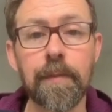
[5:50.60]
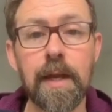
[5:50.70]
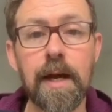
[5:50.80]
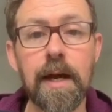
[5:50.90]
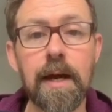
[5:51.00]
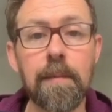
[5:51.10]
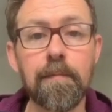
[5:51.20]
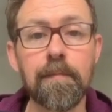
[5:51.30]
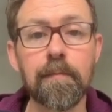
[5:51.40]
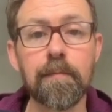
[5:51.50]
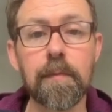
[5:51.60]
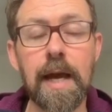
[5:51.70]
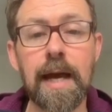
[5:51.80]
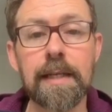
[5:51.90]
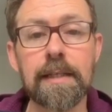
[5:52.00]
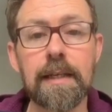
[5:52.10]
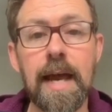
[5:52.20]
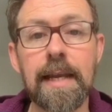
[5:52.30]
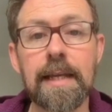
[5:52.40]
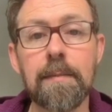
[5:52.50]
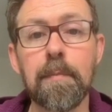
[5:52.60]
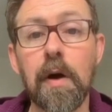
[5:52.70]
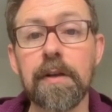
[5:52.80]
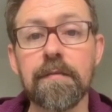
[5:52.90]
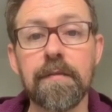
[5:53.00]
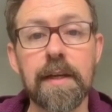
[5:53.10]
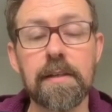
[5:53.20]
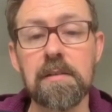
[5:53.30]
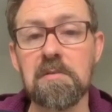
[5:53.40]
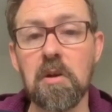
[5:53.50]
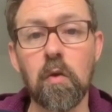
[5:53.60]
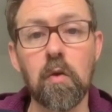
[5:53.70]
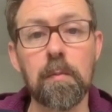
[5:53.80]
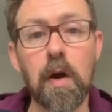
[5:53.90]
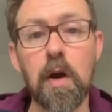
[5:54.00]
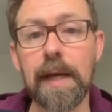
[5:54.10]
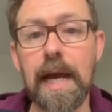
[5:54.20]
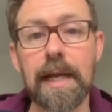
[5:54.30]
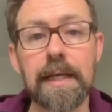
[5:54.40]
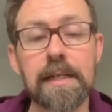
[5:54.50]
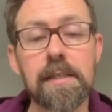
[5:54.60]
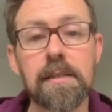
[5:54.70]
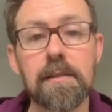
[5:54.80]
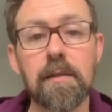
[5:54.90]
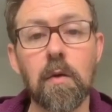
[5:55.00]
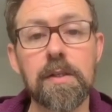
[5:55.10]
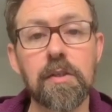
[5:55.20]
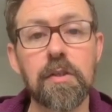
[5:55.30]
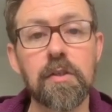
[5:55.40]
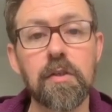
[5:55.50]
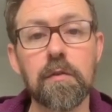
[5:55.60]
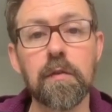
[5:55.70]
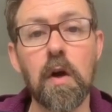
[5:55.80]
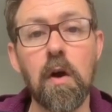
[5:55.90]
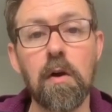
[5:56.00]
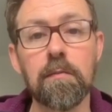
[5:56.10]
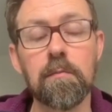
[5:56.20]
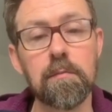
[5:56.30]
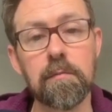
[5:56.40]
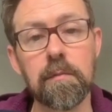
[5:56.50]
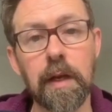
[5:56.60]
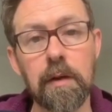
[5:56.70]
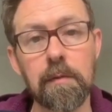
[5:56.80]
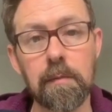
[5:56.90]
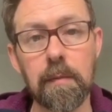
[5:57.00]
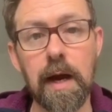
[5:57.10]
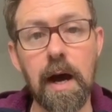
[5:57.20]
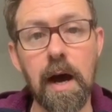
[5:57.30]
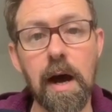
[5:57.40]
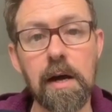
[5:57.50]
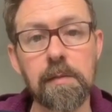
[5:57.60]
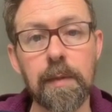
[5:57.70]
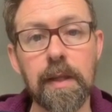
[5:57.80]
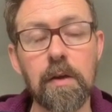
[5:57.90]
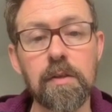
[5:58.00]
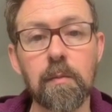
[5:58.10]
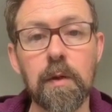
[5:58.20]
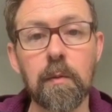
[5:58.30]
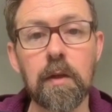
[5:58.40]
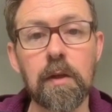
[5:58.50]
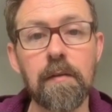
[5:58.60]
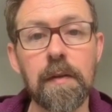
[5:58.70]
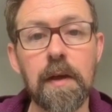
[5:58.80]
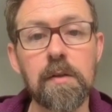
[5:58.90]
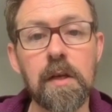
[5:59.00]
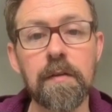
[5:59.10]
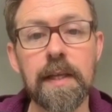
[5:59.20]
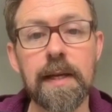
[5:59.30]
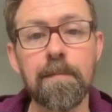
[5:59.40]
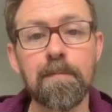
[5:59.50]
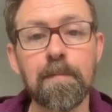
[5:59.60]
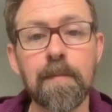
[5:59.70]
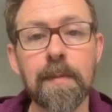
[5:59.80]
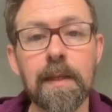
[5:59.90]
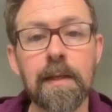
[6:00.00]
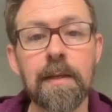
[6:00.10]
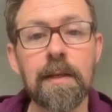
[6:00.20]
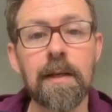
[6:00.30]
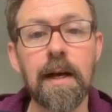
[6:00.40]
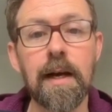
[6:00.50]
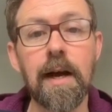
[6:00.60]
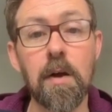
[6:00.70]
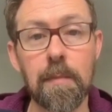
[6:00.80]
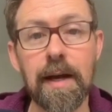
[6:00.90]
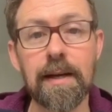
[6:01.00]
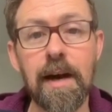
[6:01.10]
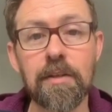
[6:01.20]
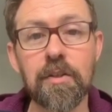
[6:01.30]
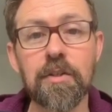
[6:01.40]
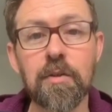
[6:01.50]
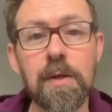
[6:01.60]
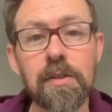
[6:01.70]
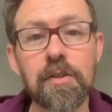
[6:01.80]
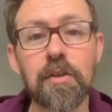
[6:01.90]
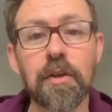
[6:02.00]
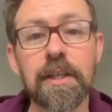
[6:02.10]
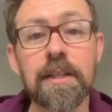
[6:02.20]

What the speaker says: And any bike fit or biomechanics questions you've got, ask me those and we'll cover those over there. I hope that answers your question, Johnny.